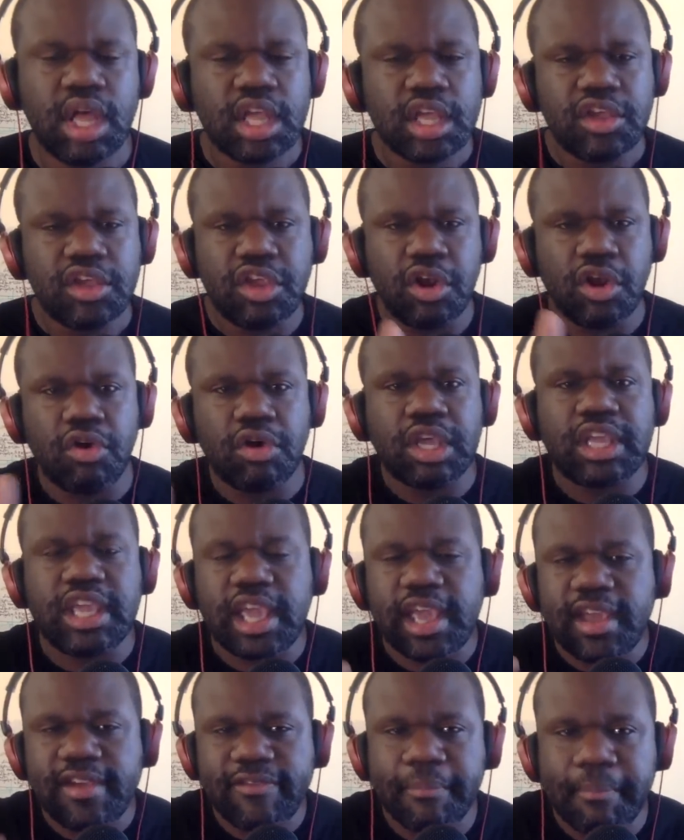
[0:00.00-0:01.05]
You, you don't
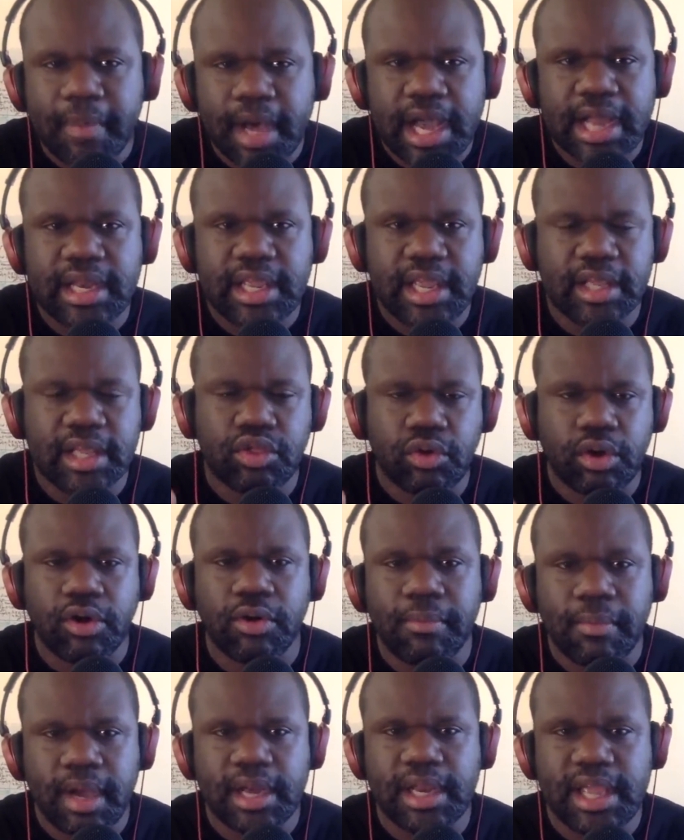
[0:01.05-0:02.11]
give money and
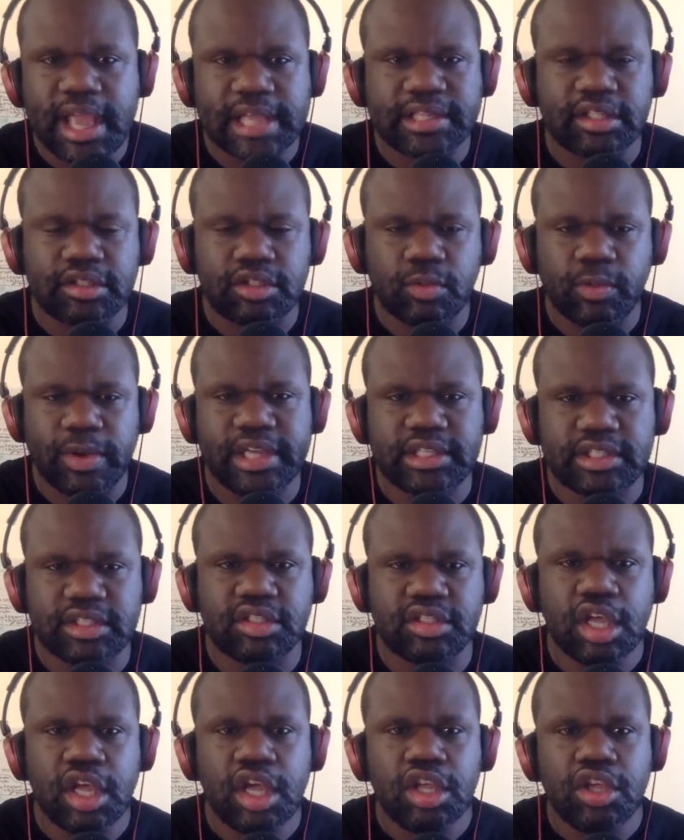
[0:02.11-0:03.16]
throw money at
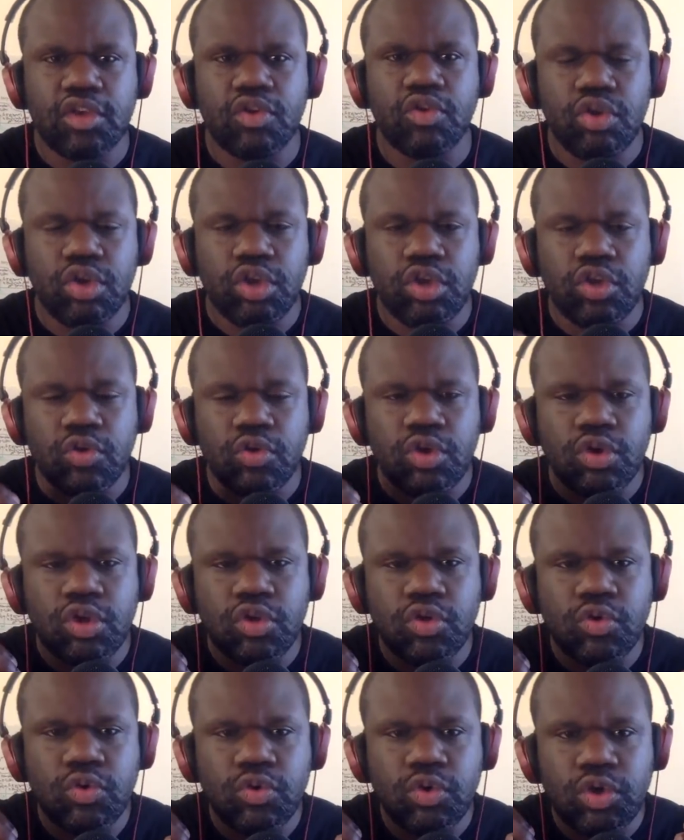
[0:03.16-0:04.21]
situations. You you
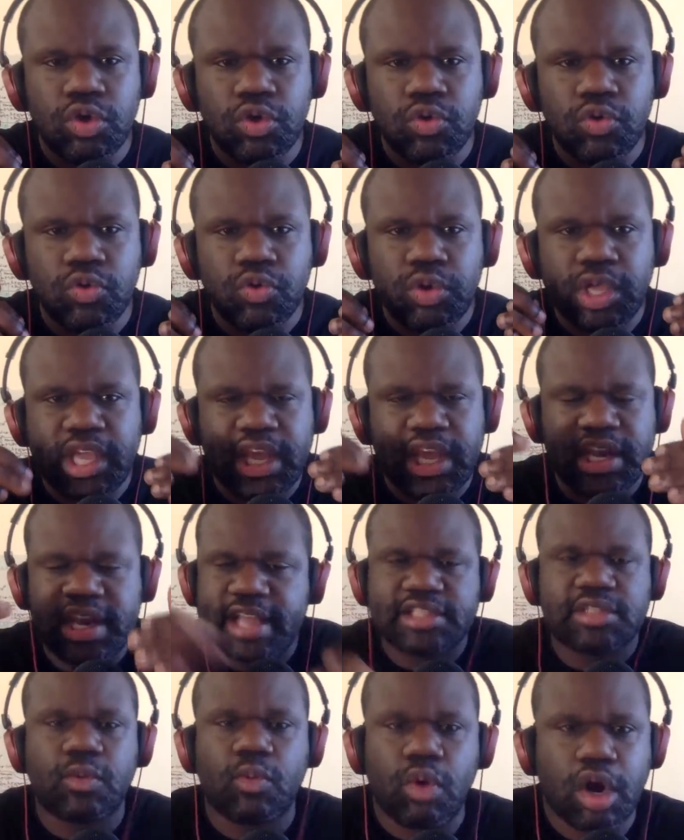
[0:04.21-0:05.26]
you you it
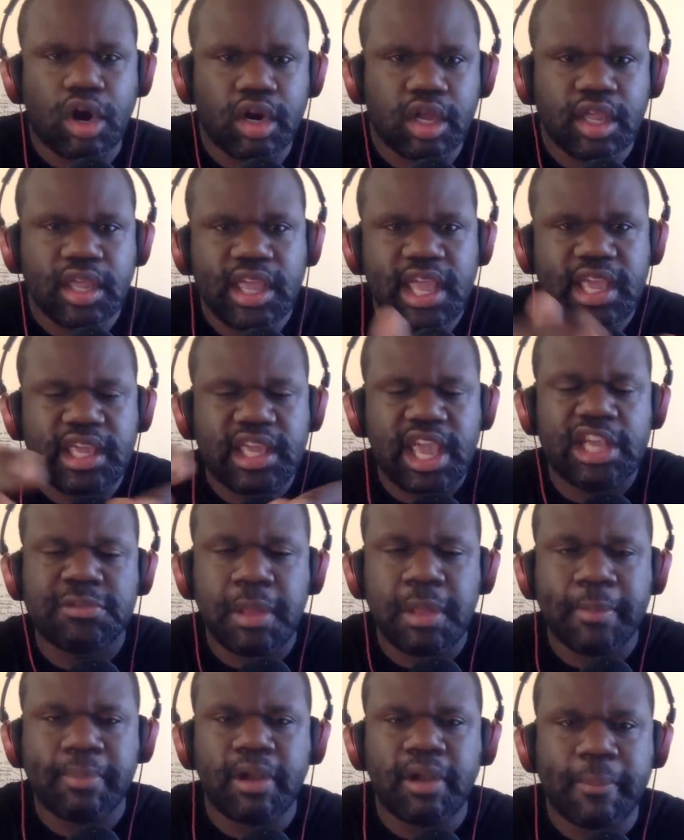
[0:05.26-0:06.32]
doesn't work. It keeps
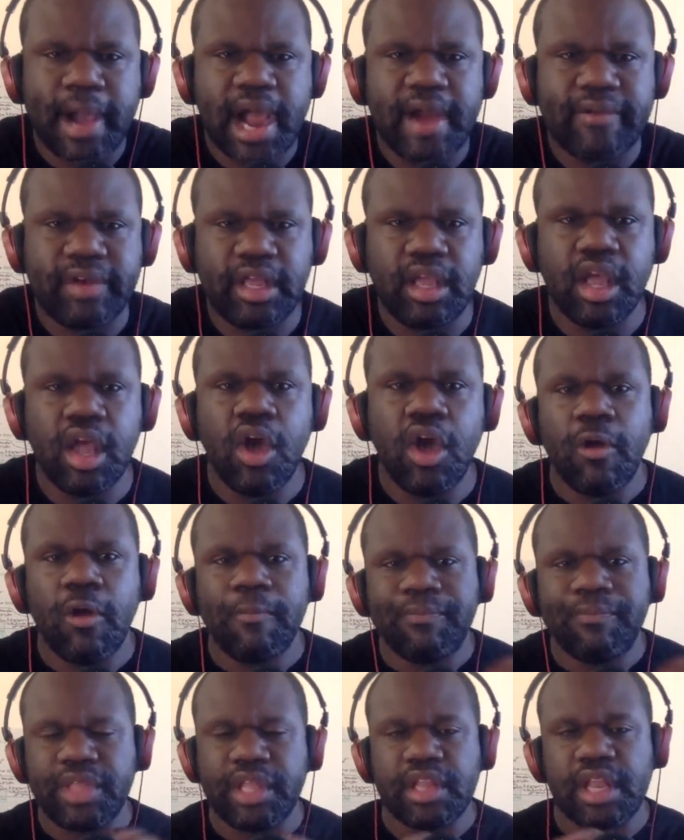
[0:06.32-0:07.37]
people in poverty.
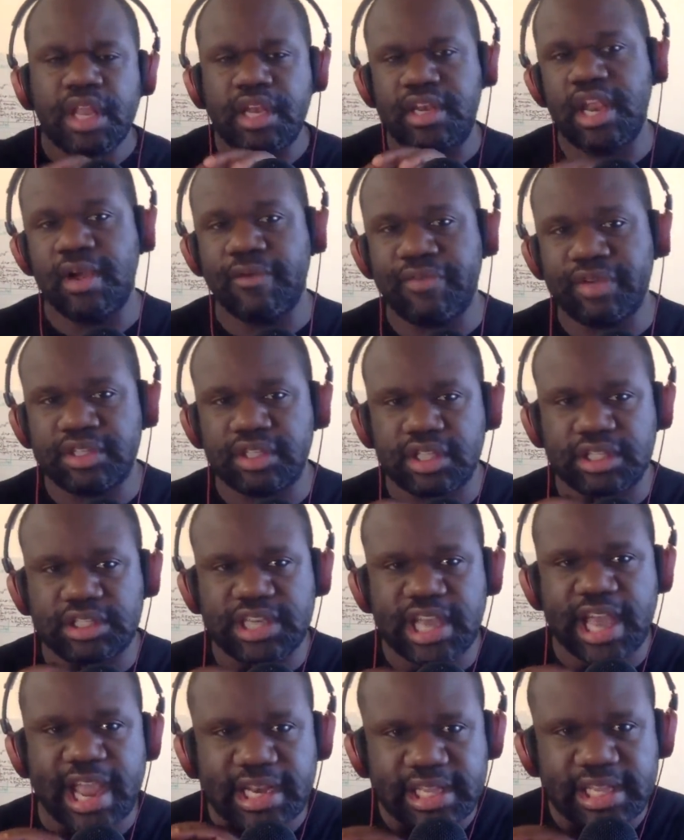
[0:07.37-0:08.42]
The, the difference that the
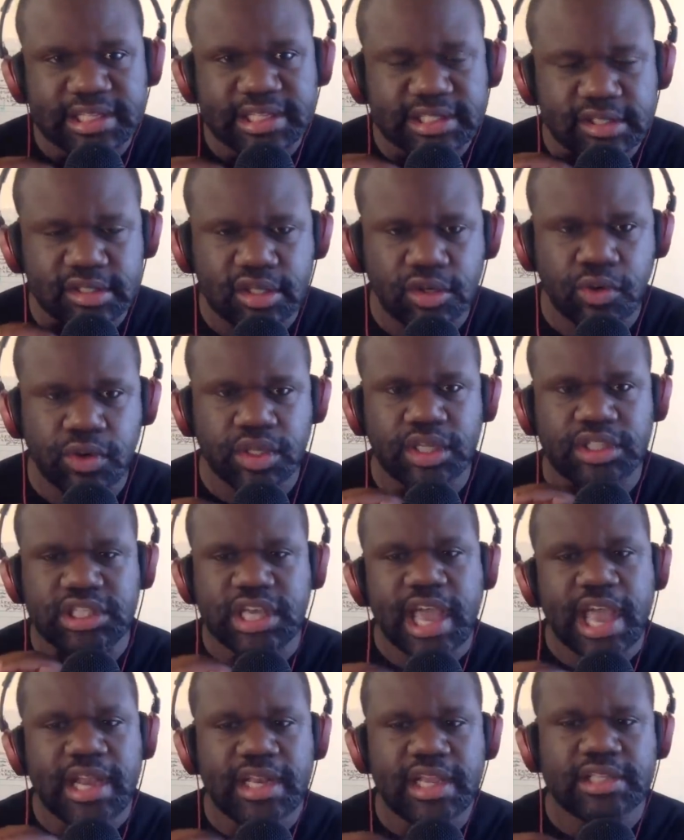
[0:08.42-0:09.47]
Chinese is doing, the
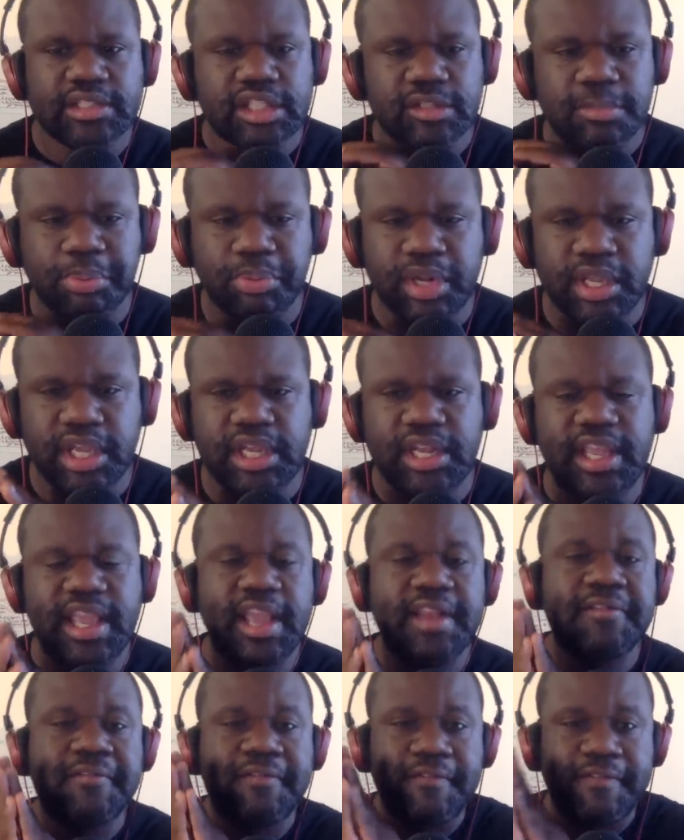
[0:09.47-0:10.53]
Chinese is bringing
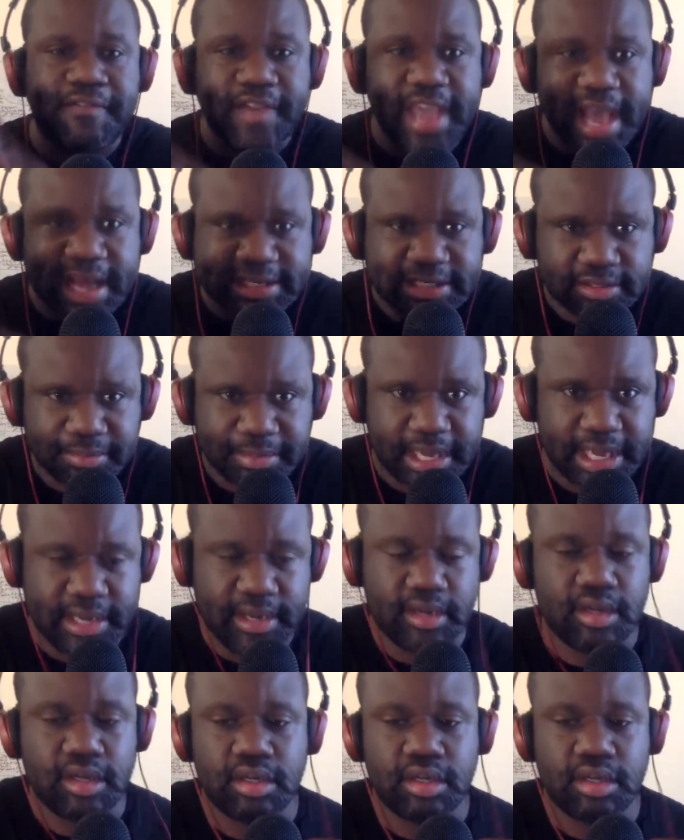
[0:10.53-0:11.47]
investment.